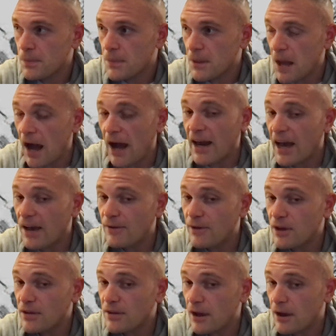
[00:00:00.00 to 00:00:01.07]
not
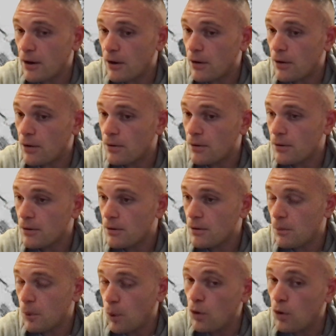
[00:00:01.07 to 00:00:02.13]
having their
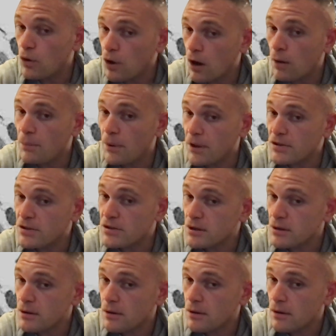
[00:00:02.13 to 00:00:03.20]
moral compass